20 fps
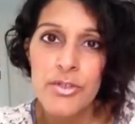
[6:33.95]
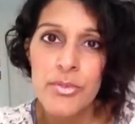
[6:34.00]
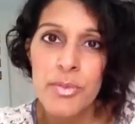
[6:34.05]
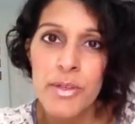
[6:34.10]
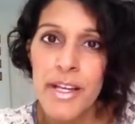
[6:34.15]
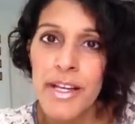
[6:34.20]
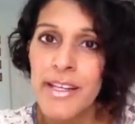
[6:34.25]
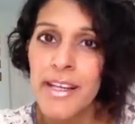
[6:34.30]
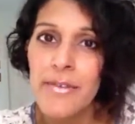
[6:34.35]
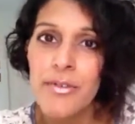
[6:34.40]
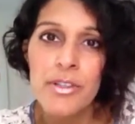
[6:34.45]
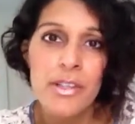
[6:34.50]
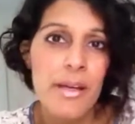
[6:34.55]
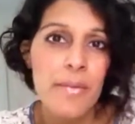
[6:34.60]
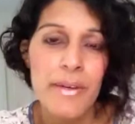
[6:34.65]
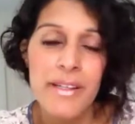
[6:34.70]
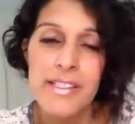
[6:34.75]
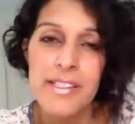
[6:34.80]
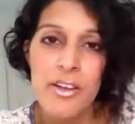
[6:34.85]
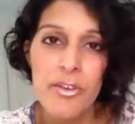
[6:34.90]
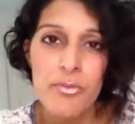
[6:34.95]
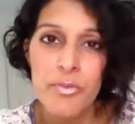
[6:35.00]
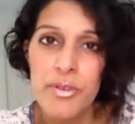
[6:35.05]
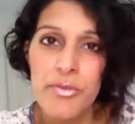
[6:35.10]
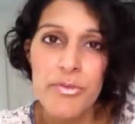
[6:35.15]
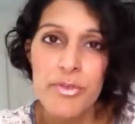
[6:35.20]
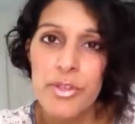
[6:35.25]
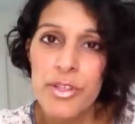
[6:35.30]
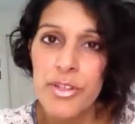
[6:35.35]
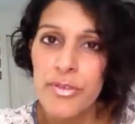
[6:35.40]
but I never let myself be
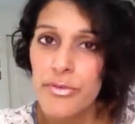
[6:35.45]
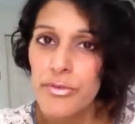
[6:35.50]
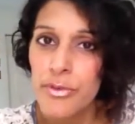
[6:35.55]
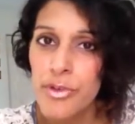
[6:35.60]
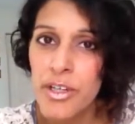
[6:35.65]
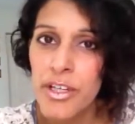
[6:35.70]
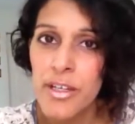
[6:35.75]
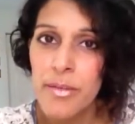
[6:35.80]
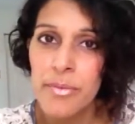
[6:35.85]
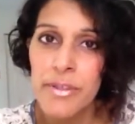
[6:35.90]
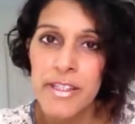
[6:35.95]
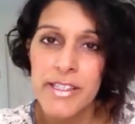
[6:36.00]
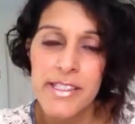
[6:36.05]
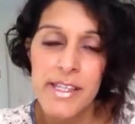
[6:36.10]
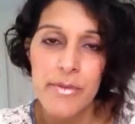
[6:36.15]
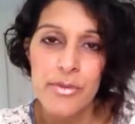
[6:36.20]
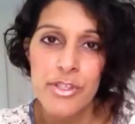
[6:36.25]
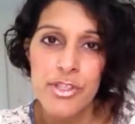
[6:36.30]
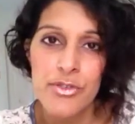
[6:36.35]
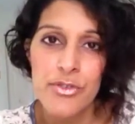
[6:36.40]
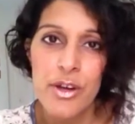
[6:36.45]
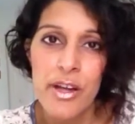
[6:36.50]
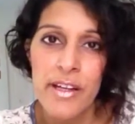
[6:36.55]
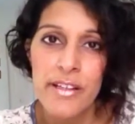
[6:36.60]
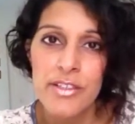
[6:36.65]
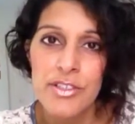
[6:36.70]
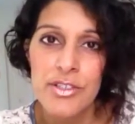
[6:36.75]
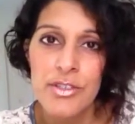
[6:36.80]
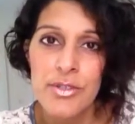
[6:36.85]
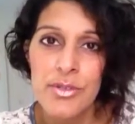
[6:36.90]
fully free because I was trying
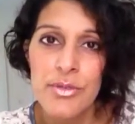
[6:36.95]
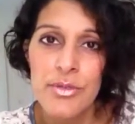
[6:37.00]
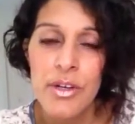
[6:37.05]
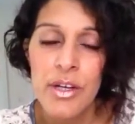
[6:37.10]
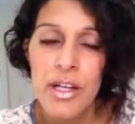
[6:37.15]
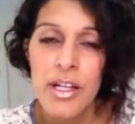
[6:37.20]
to